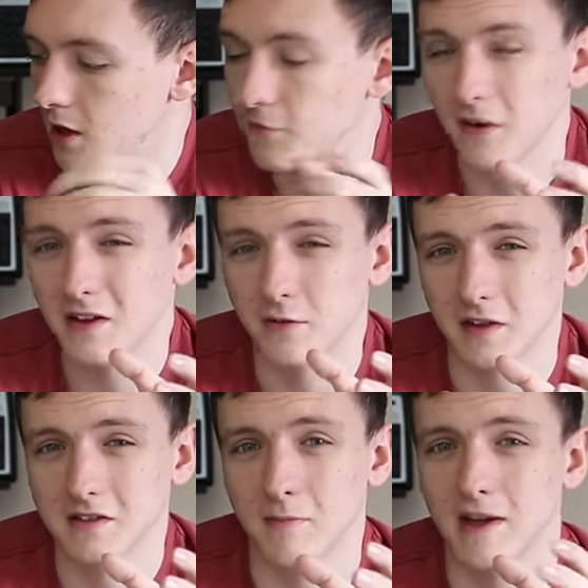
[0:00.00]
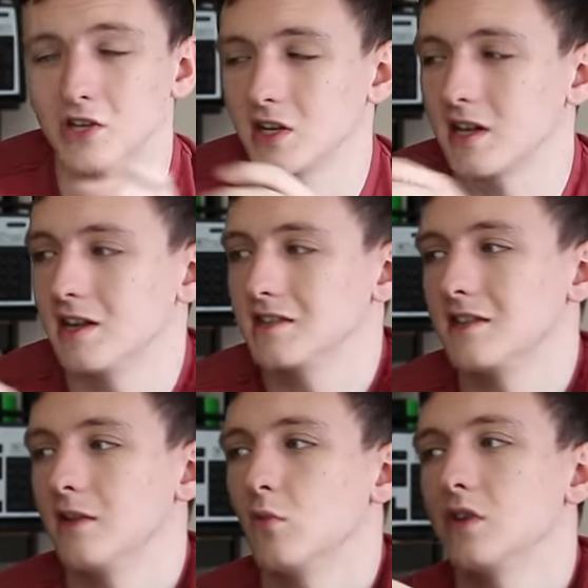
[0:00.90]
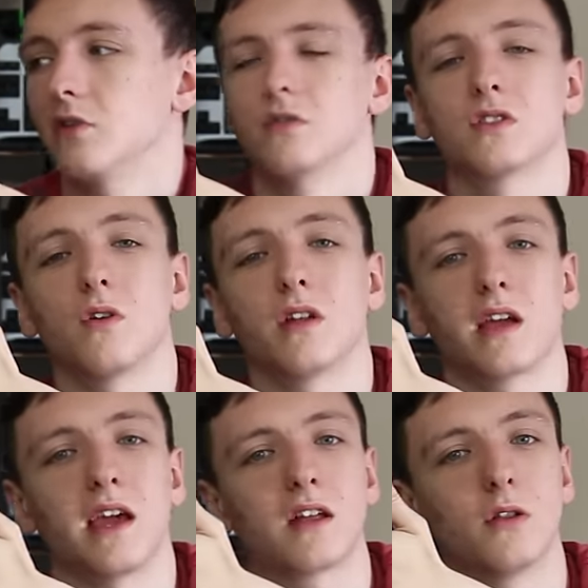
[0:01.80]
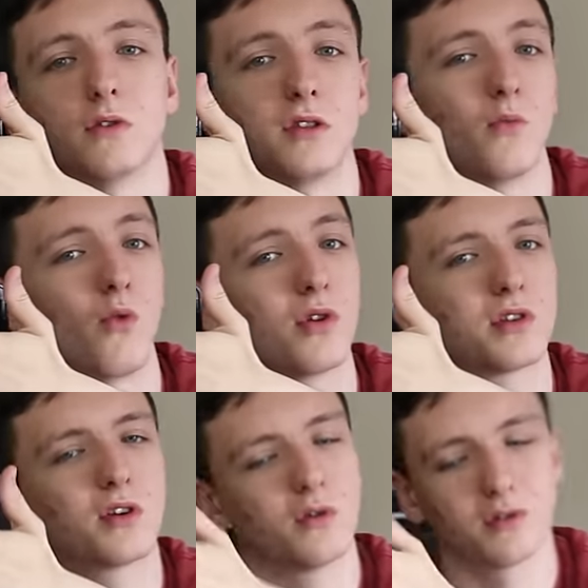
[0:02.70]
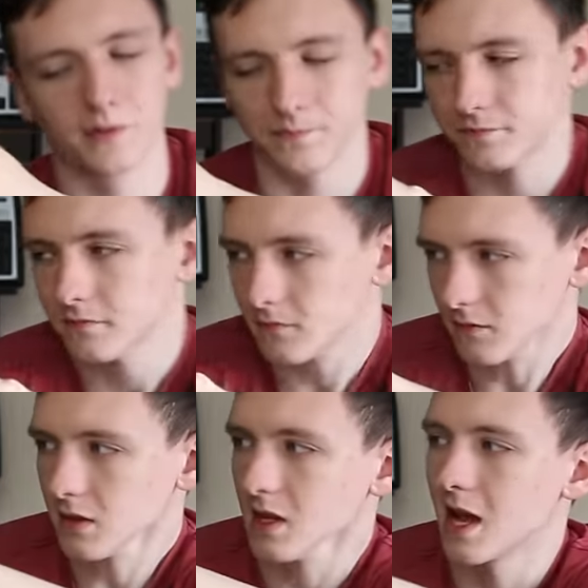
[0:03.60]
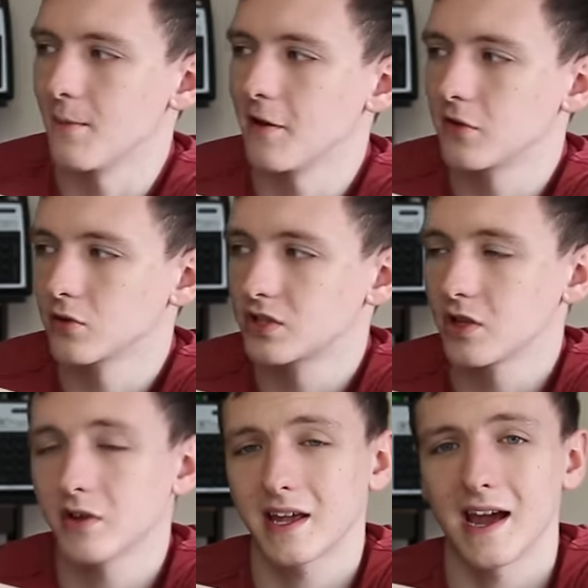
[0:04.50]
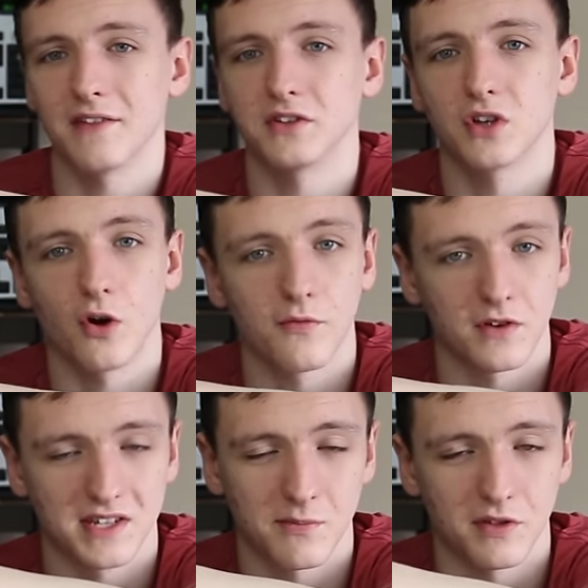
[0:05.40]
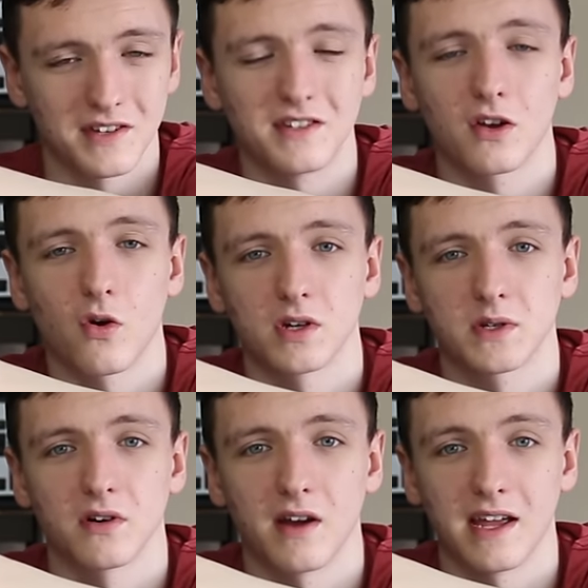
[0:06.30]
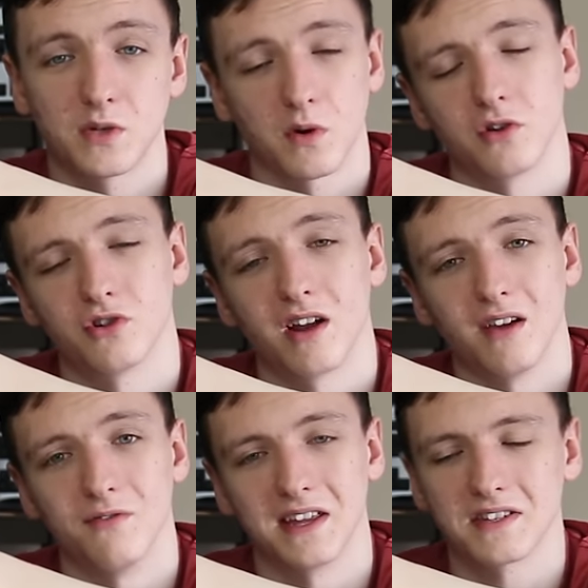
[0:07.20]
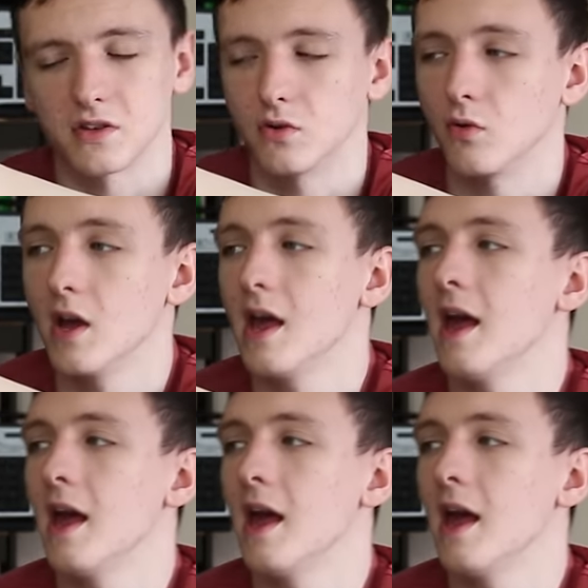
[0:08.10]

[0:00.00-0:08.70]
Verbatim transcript: Final thing to mention is that when you're installing a closed loop water cooler, um, if you're installing it at the top, for example, this is a Corsair H100i V2,